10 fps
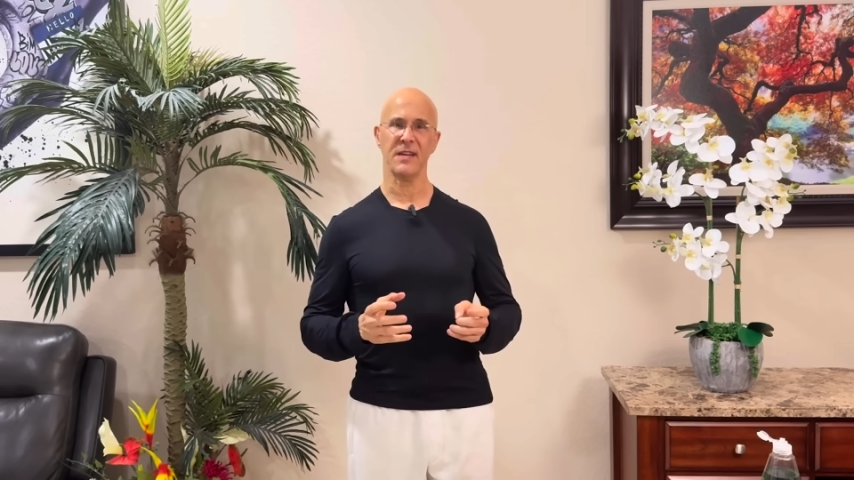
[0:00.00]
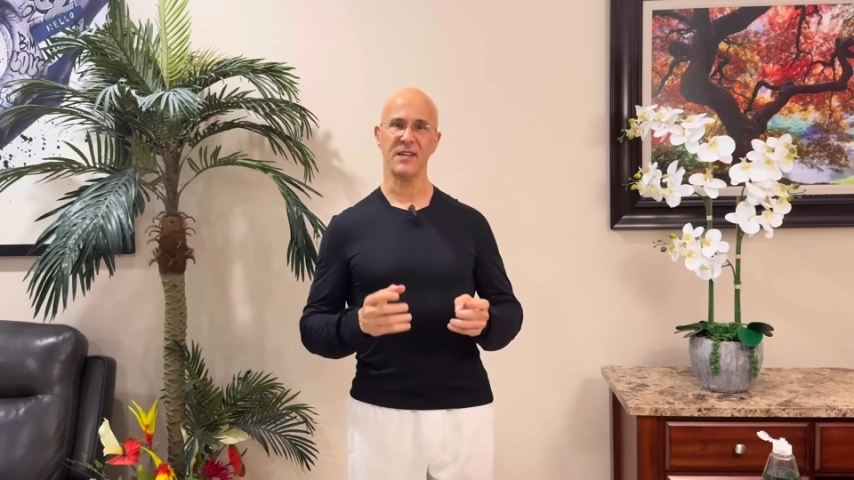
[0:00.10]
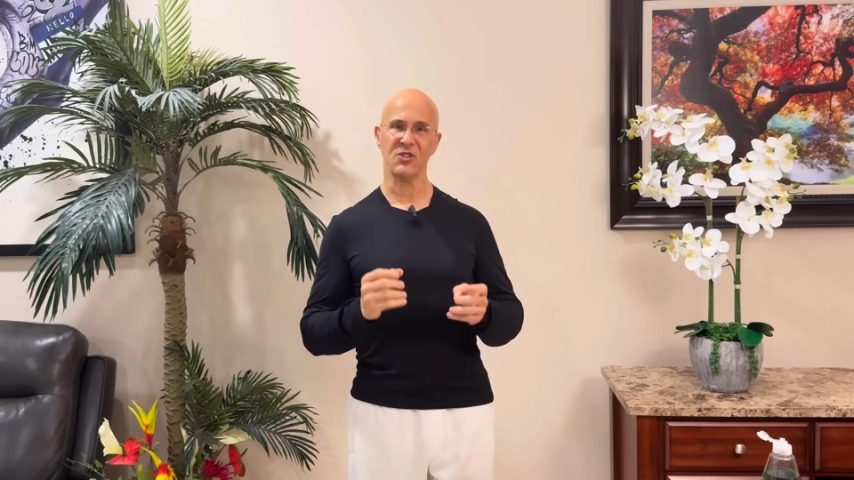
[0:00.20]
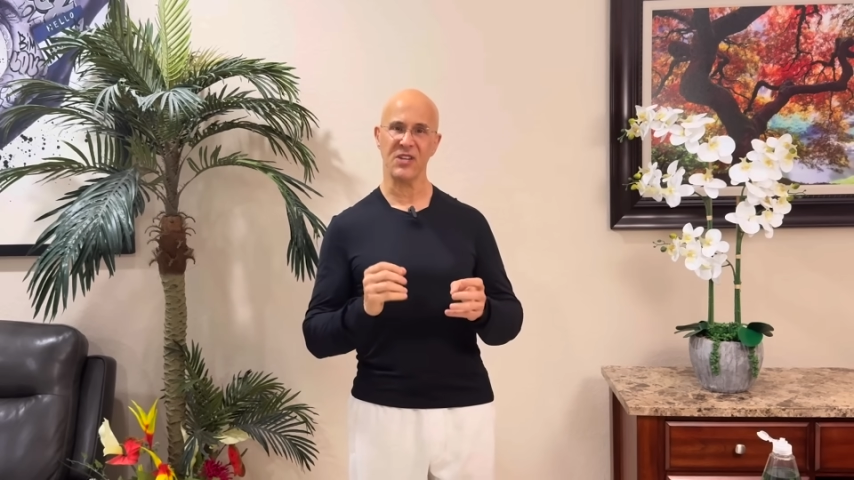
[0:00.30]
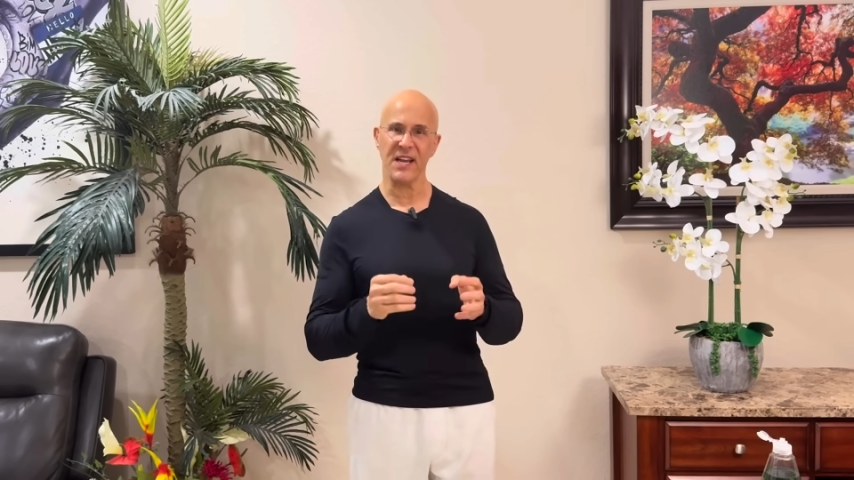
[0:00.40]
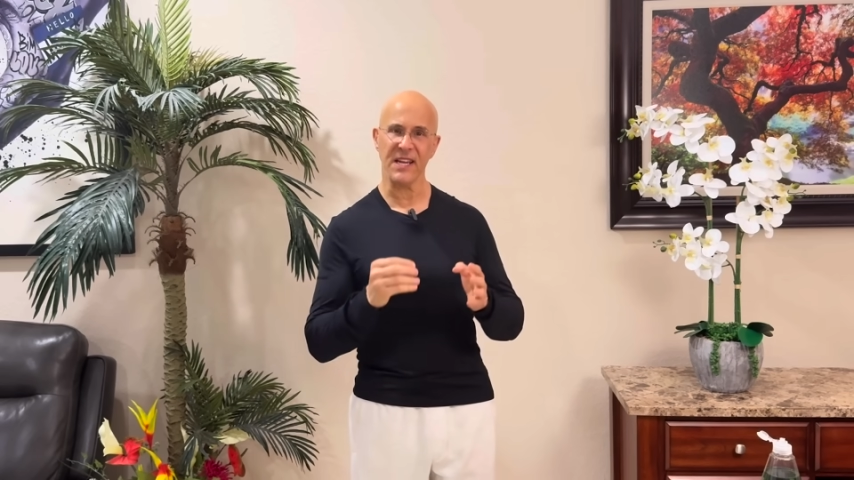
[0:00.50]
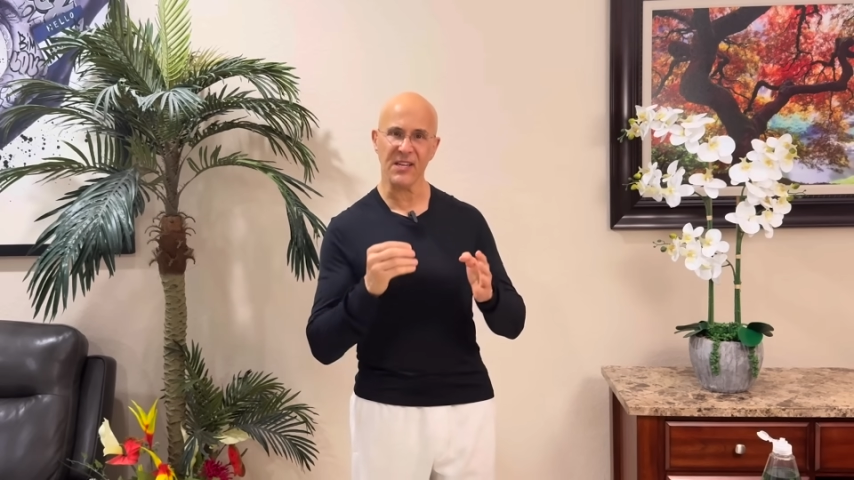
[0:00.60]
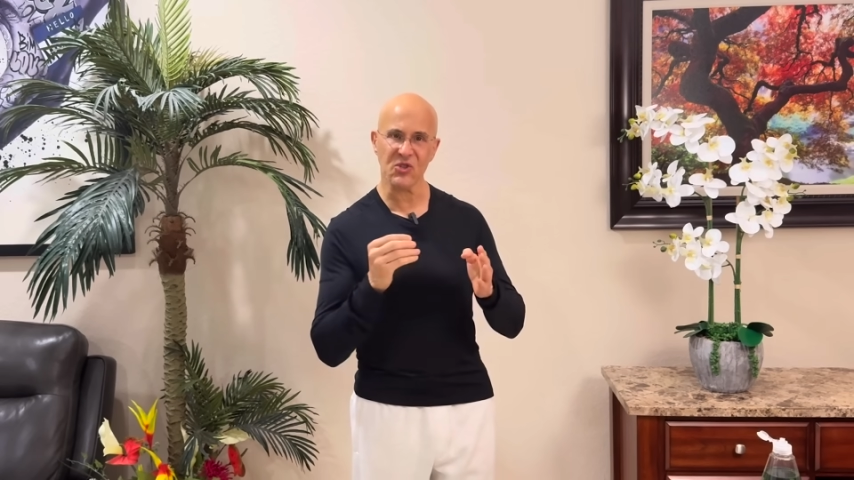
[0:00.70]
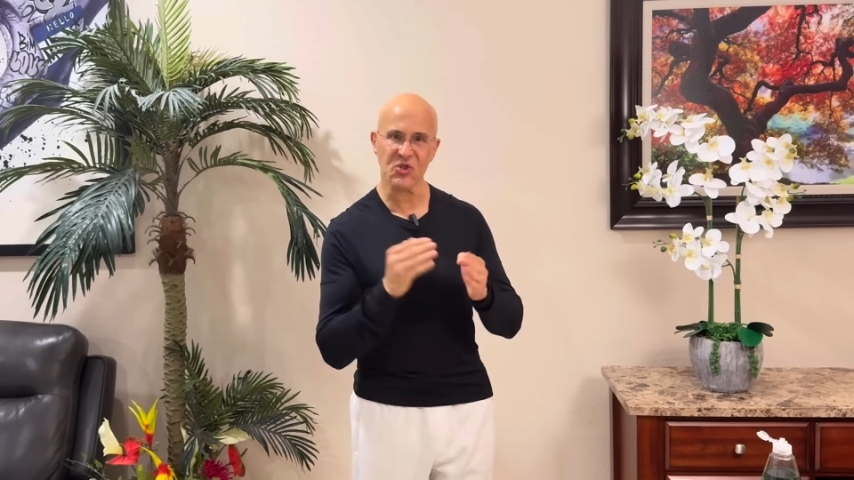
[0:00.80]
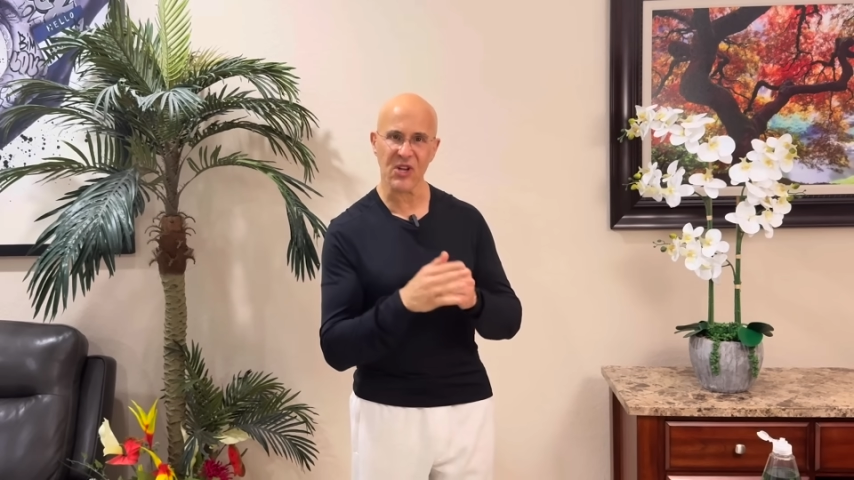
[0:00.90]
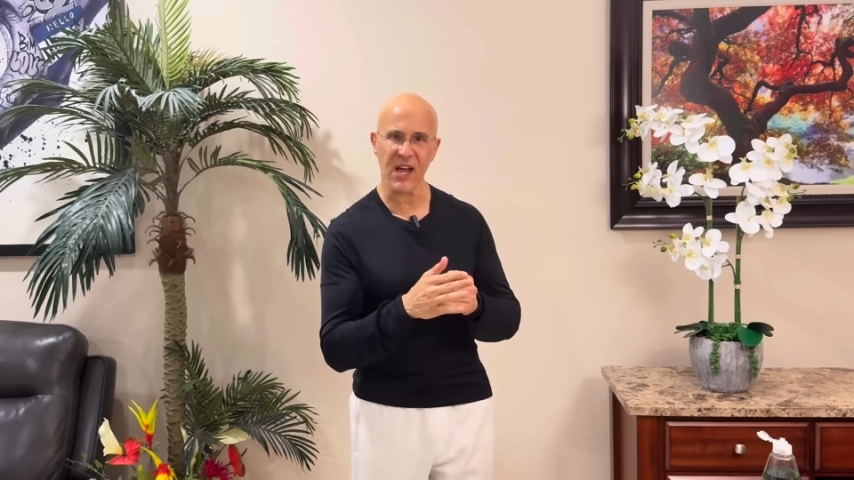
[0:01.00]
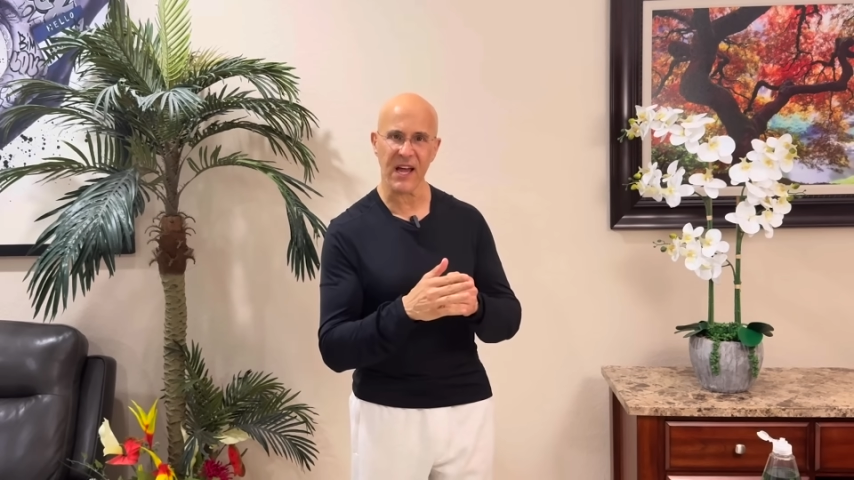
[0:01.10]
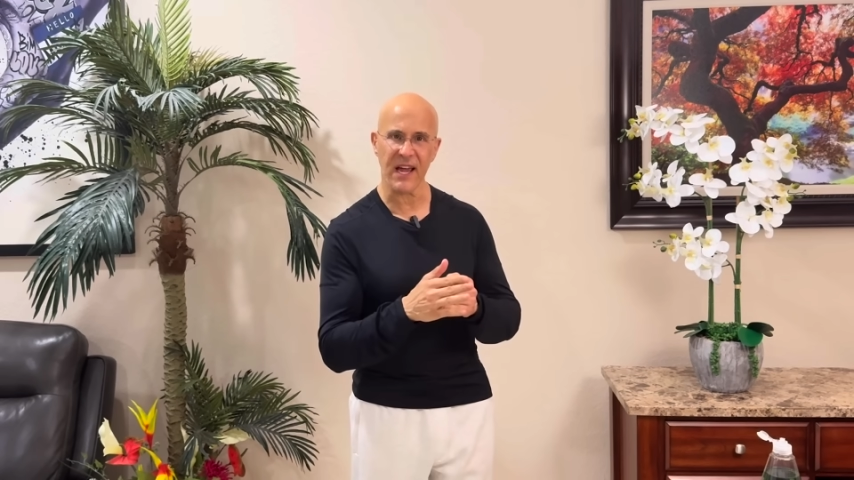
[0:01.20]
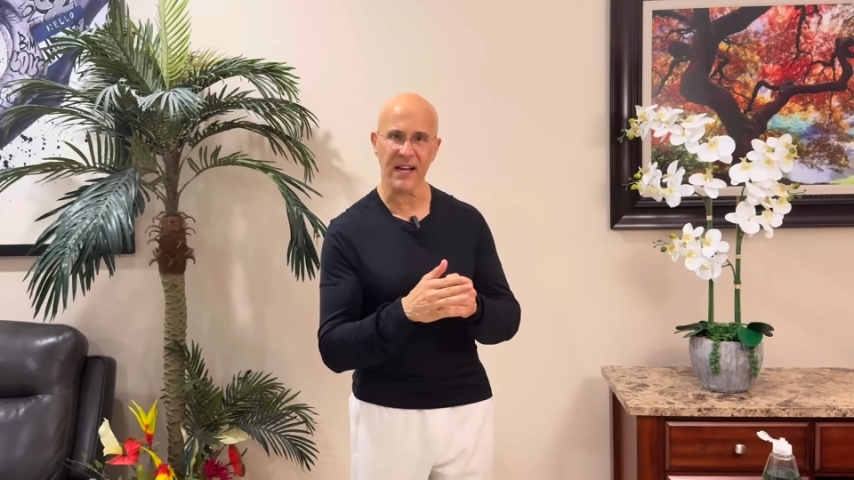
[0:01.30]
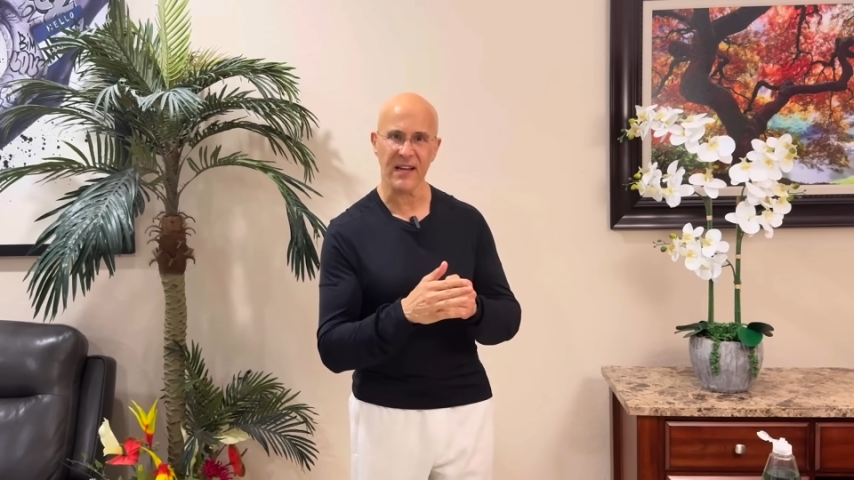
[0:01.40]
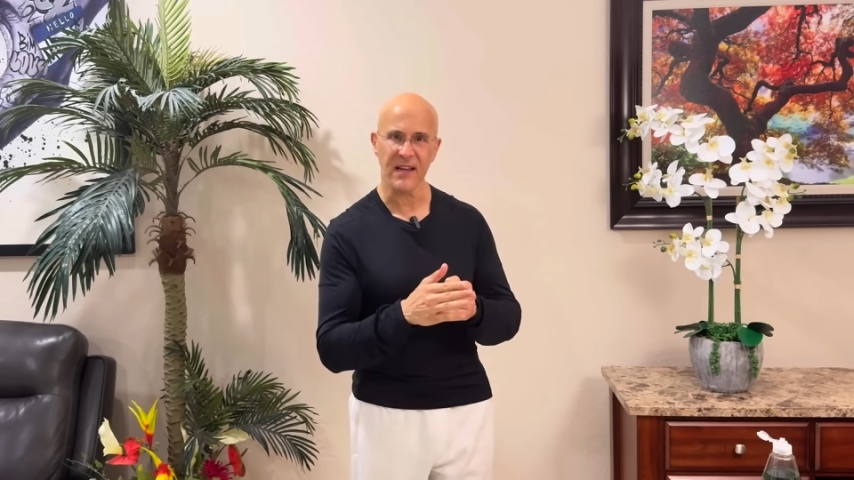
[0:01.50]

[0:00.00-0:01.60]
is getting inside